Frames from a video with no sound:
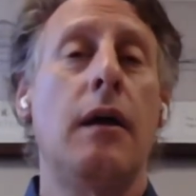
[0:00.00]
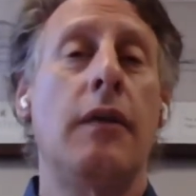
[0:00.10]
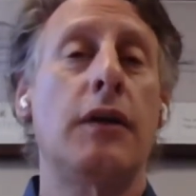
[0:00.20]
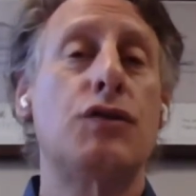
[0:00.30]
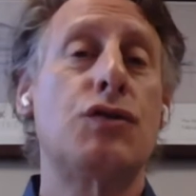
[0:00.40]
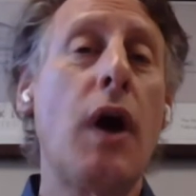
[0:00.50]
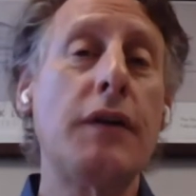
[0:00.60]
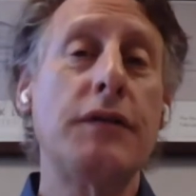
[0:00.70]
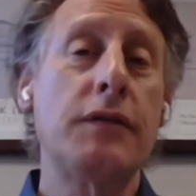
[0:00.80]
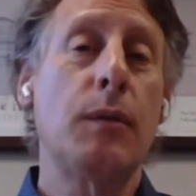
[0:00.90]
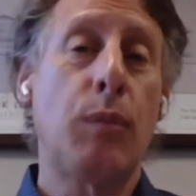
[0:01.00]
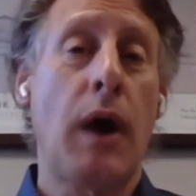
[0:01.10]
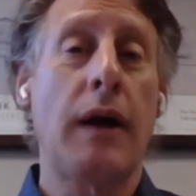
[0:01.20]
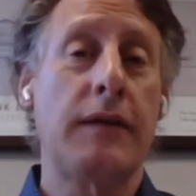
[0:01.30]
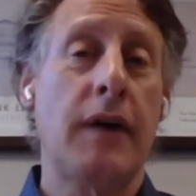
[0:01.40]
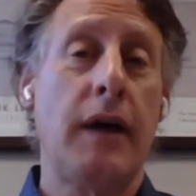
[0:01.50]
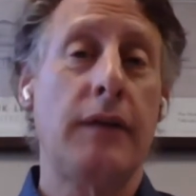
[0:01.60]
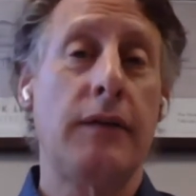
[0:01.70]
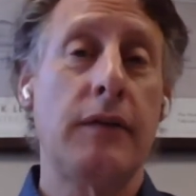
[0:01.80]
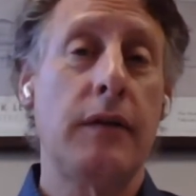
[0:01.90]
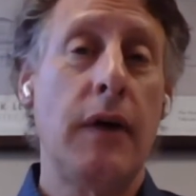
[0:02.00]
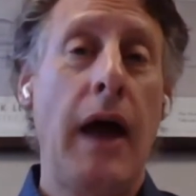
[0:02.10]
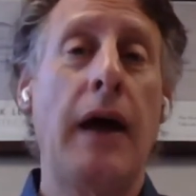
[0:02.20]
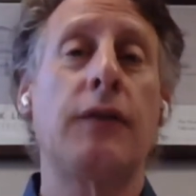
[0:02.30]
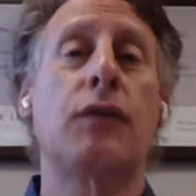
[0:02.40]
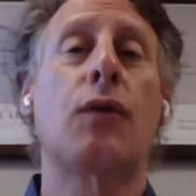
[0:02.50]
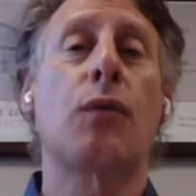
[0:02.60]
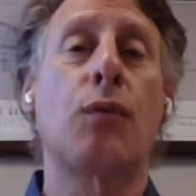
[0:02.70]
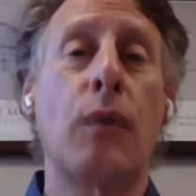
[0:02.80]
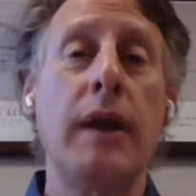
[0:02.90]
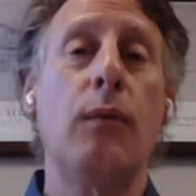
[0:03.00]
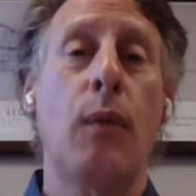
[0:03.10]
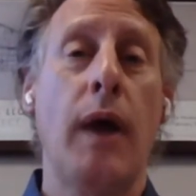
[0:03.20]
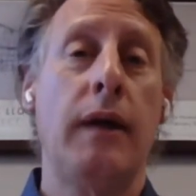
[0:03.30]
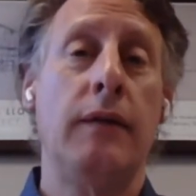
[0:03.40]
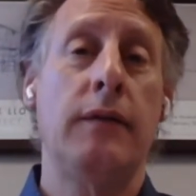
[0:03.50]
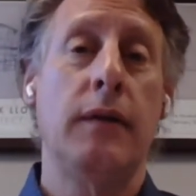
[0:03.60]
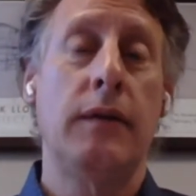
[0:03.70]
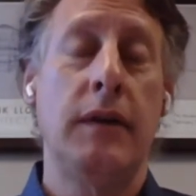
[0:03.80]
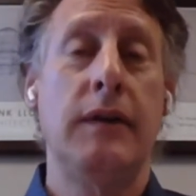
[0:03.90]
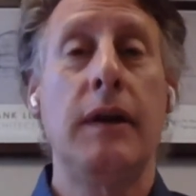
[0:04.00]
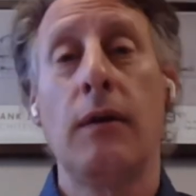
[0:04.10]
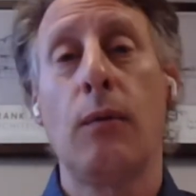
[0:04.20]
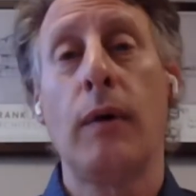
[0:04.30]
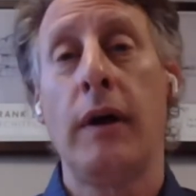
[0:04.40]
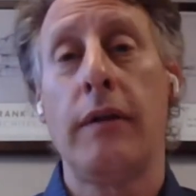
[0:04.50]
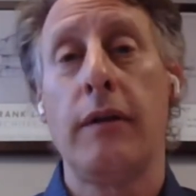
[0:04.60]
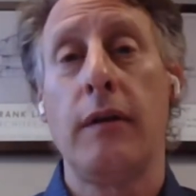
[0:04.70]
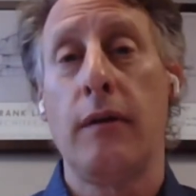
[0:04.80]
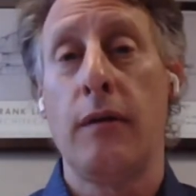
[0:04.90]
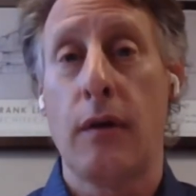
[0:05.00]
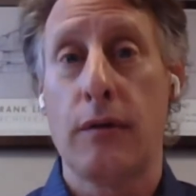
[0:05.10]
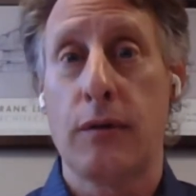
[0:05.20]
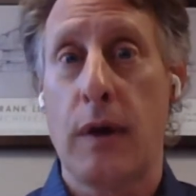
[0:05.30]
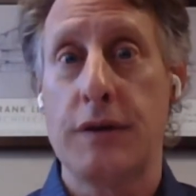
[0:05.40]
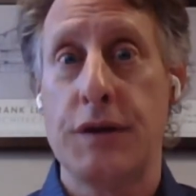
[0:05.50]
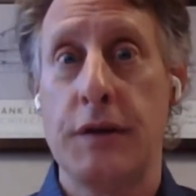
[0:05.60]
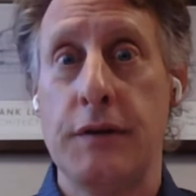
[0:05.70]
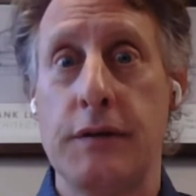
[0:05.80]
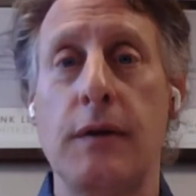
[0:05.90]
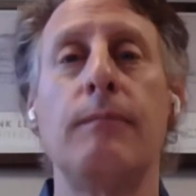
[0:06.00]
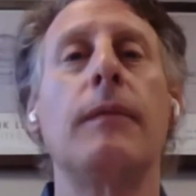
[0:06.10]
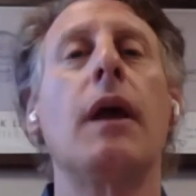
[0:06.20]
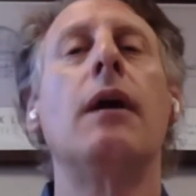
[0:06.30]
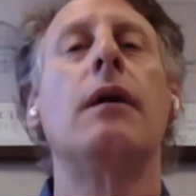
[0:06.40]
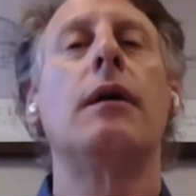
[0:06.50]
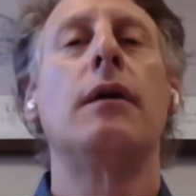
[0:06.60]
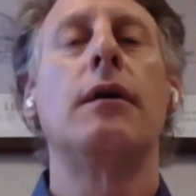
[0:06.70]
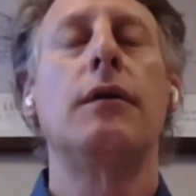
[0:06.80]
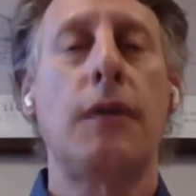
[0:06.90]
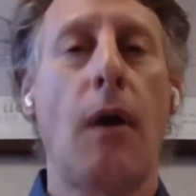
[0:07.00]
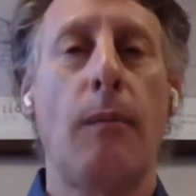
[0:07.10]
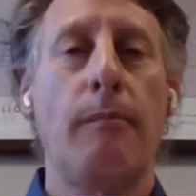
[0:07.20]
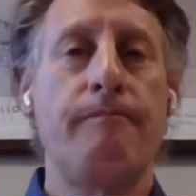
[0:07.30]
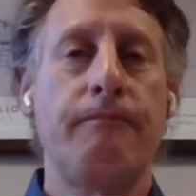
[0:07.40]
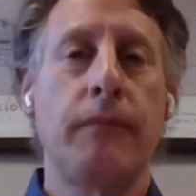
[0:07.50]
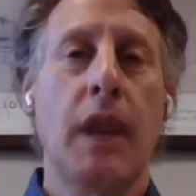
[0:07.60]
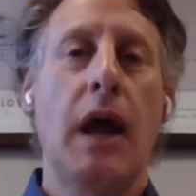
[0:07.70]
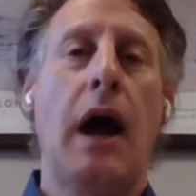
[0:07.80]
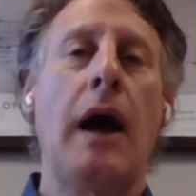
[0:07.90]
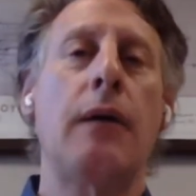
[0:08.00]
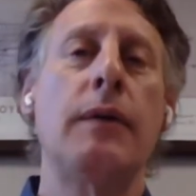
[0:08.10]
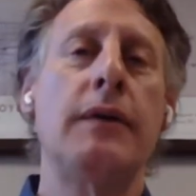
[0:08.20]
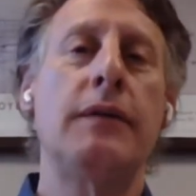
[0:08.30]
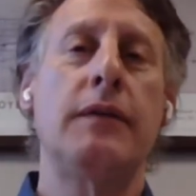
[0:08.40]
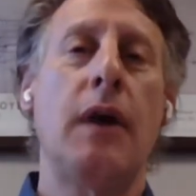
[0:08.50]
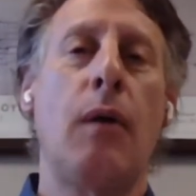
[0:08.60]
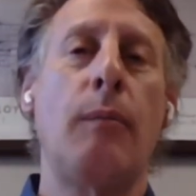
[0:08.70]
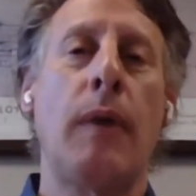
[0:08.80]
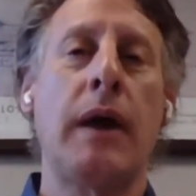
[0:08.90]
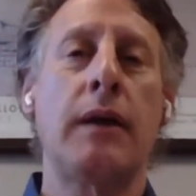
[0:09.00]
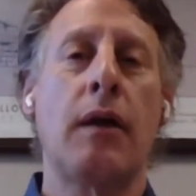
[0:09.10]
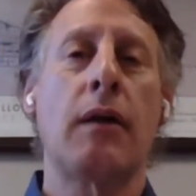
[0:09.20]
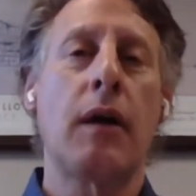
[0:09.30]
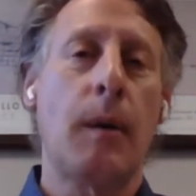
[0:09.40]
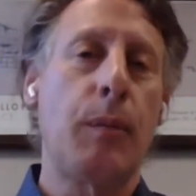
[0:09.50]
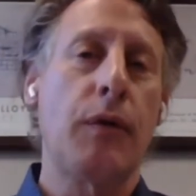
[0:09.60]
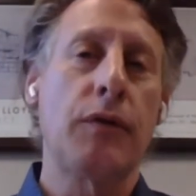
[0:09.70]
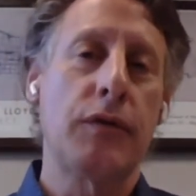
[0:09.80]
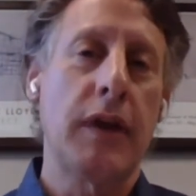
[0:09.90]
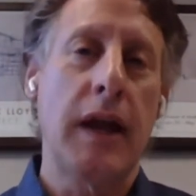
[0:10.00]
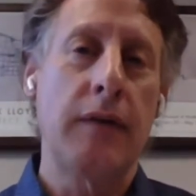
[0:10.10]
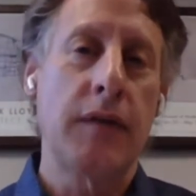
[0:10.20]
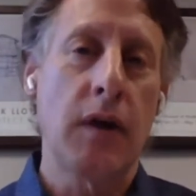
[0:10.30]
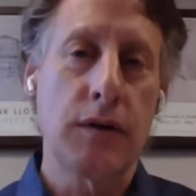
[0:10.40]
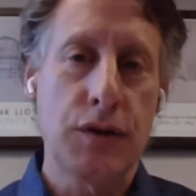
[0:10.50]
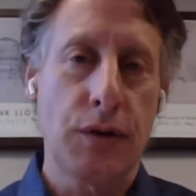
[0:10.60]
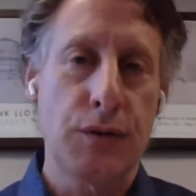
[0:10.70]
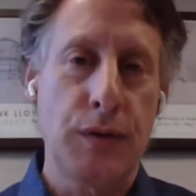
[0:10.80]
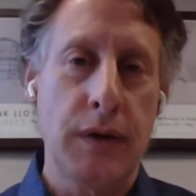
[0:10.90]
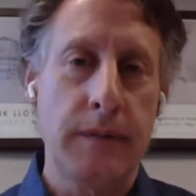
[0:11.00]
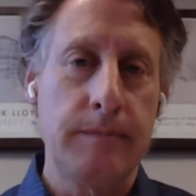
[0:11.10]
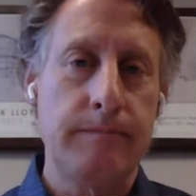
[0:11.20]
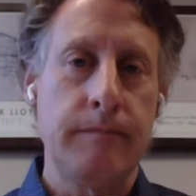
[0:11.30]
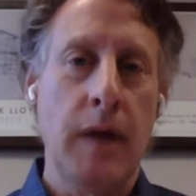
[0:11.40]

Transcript: The trust process has great ways to deal with those questions. So I always tell my young couples that have young children,